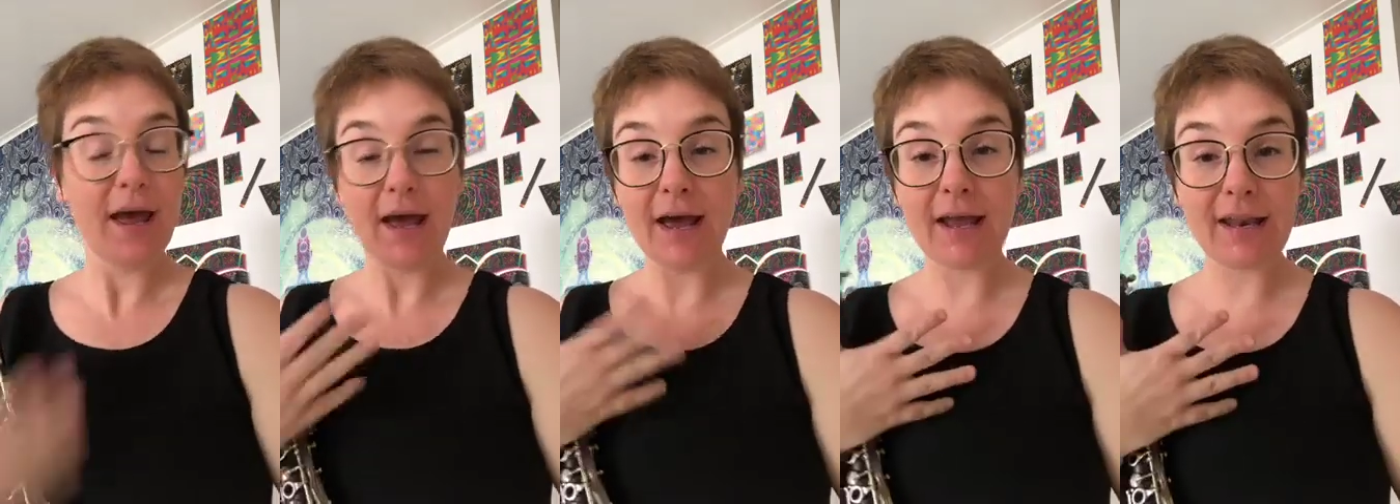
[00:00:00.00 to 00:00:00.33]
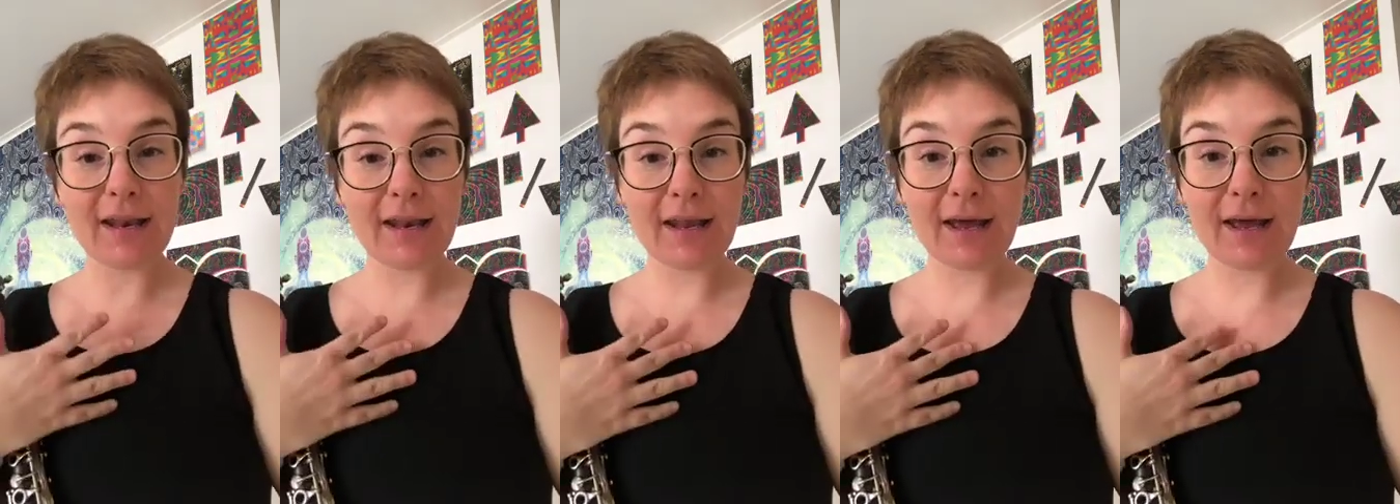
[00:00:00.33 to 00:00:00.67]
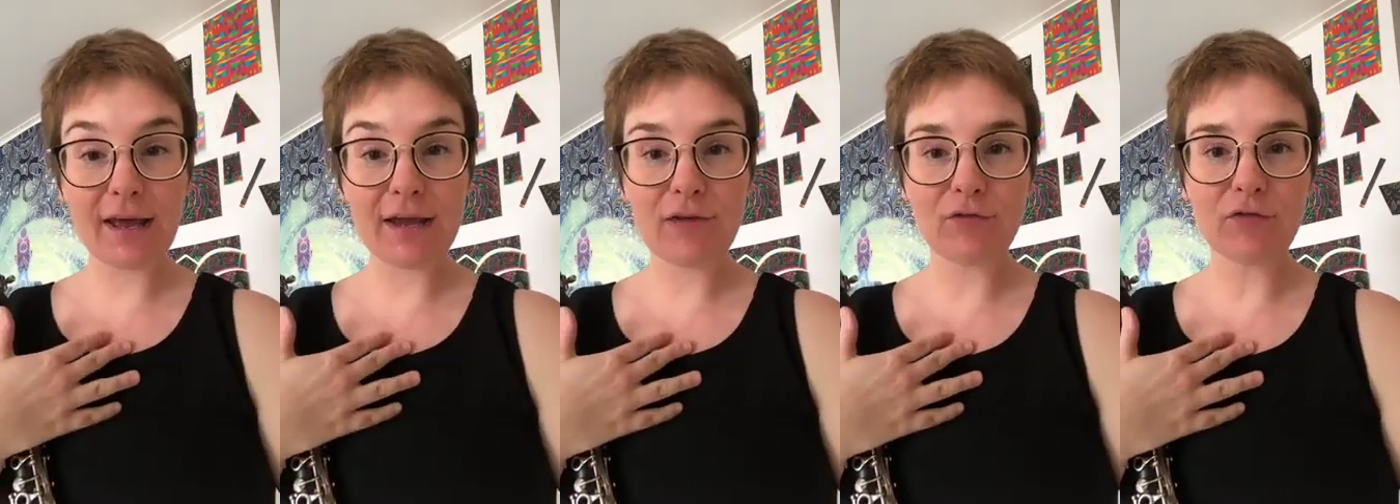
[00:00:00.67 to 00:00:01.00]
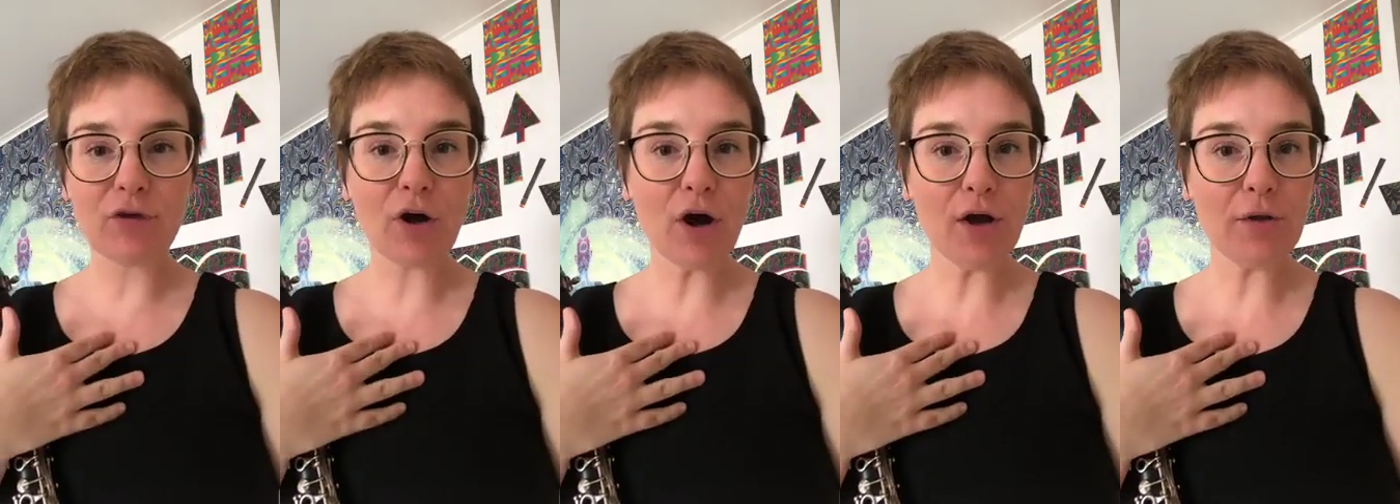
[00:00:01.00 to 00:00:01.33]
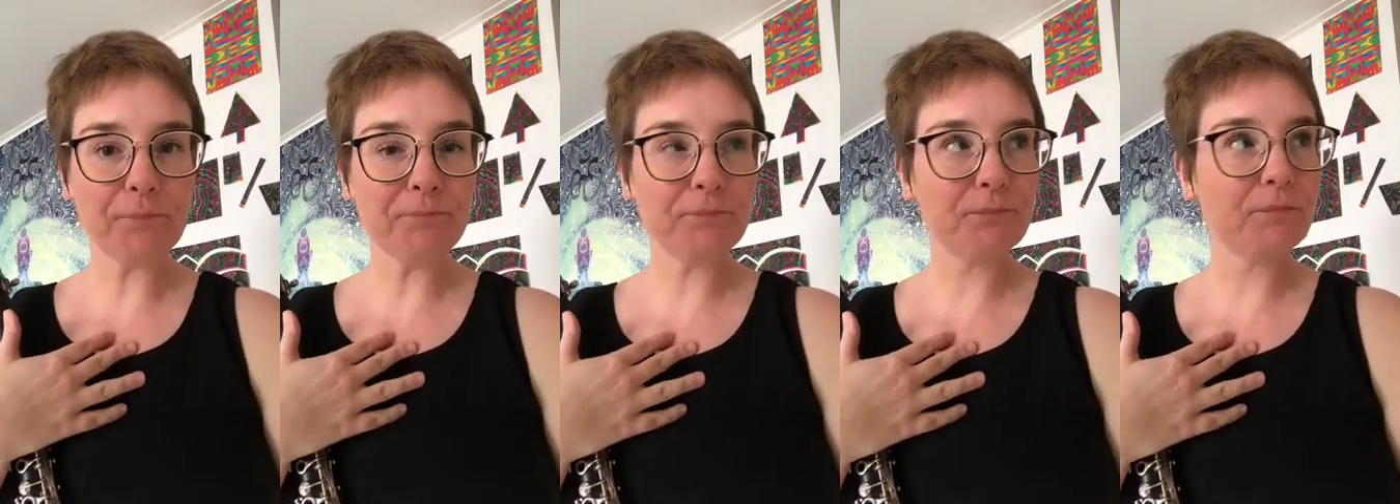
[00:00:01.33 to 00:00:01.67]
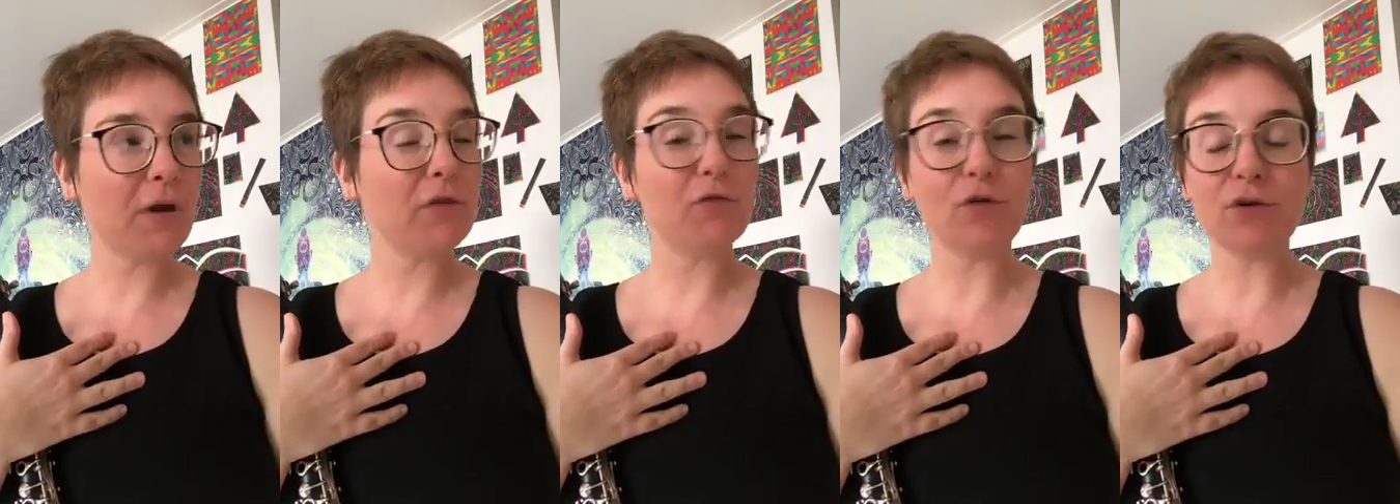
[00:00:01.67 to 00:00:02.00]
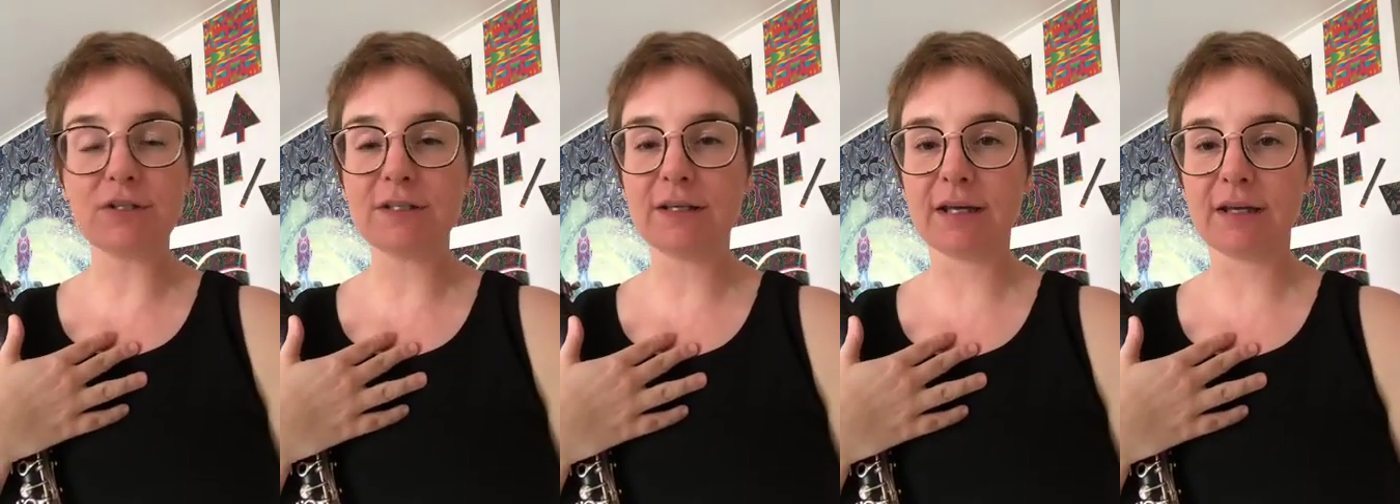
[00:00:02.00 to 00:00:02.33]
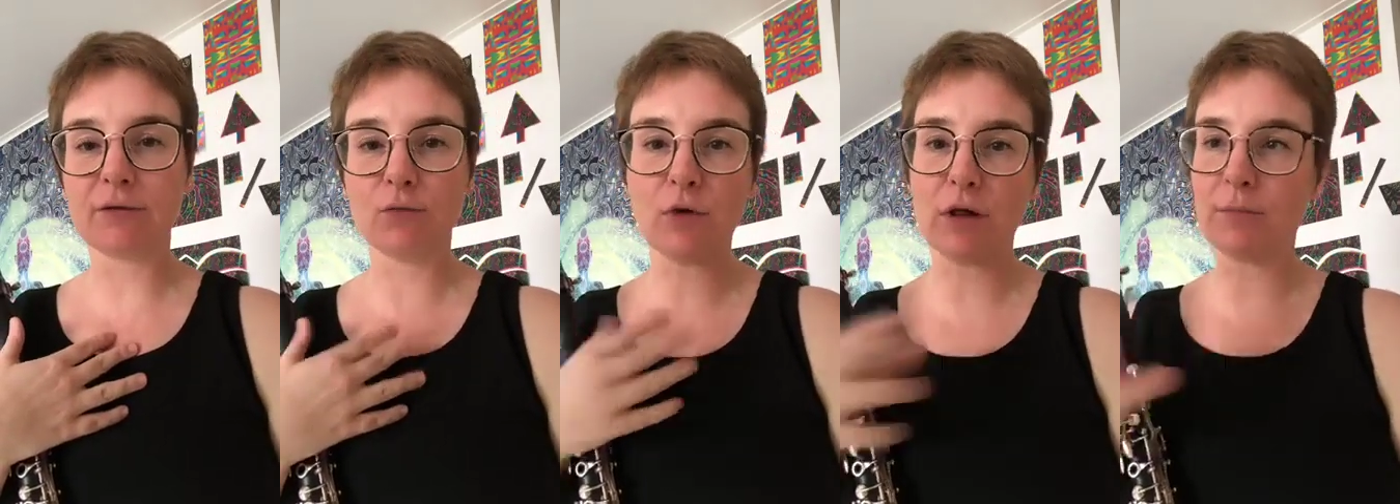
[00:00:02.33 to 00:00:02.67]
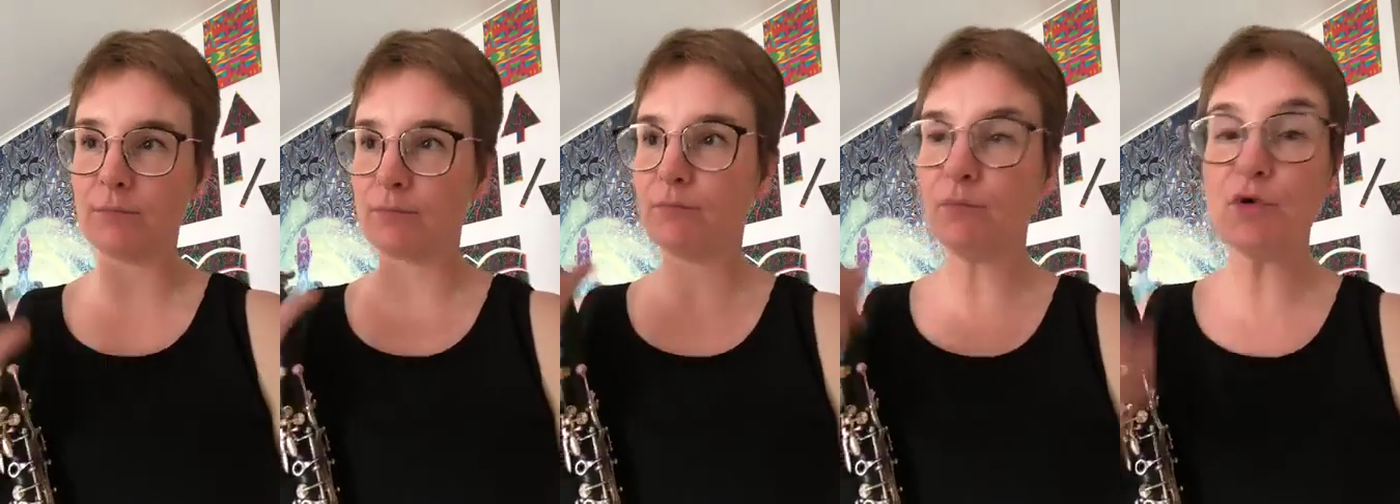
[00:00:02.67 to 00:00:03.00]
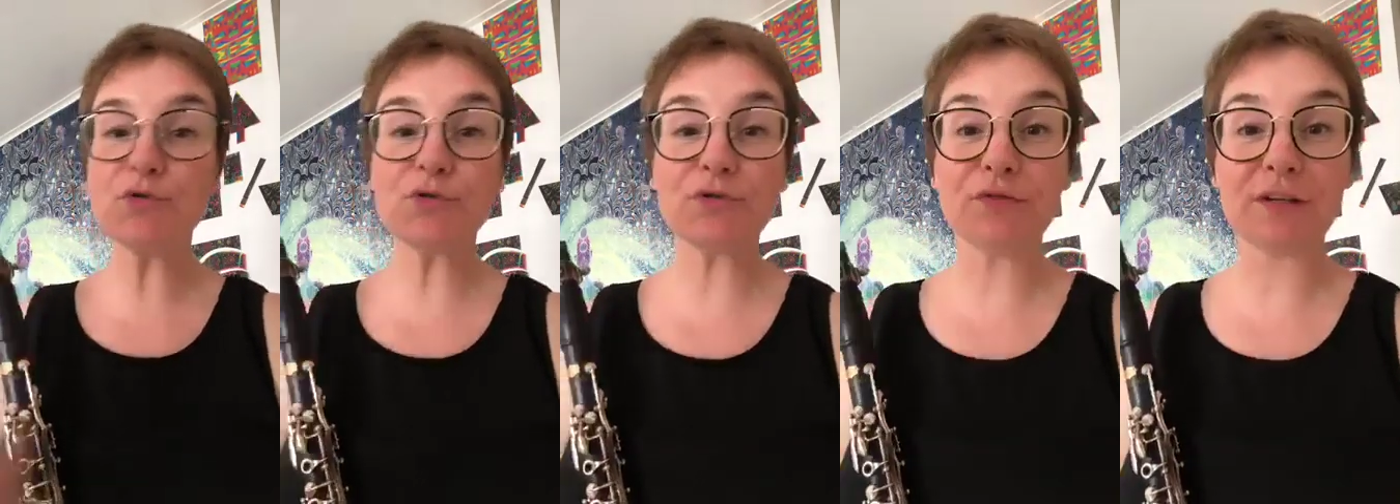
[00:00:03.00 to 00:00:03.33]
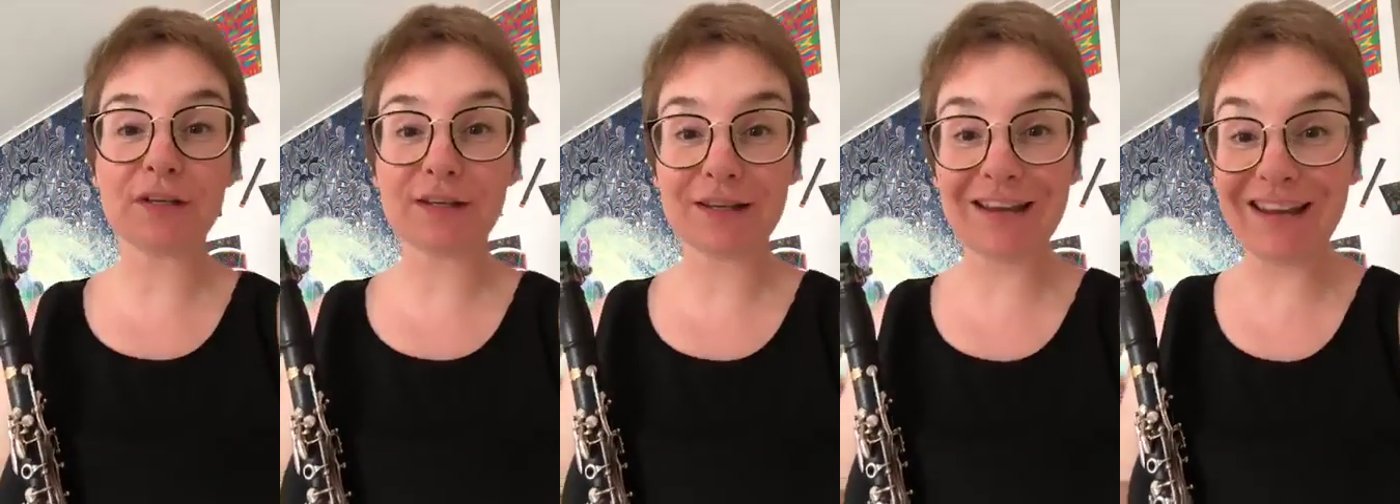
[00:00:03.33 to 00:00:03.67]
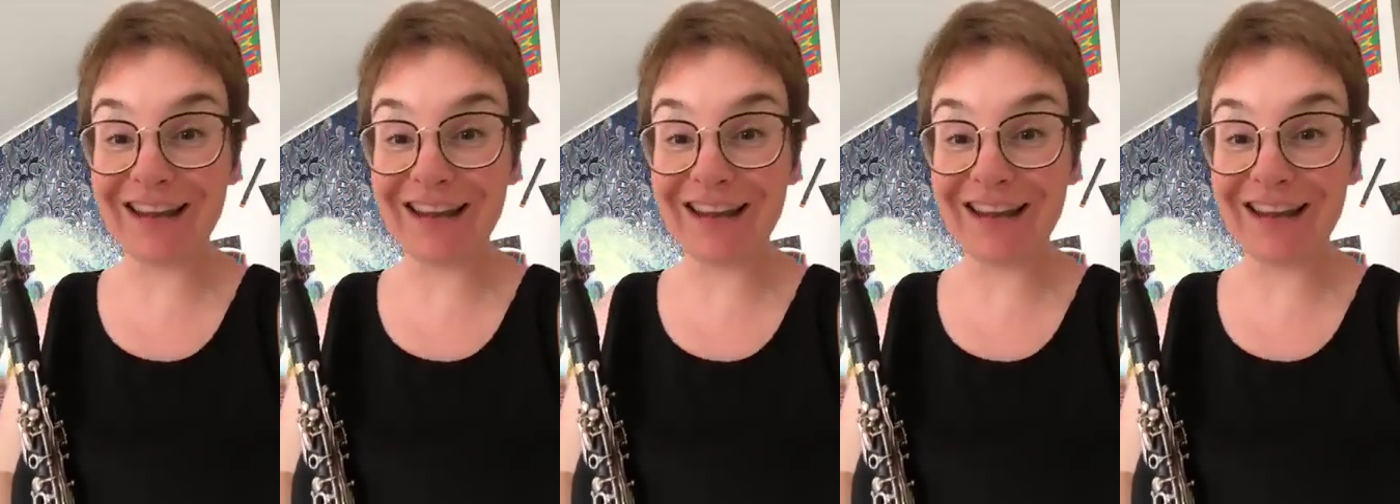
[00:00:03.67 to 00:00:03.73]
and I've got my voice again. Well, most of it.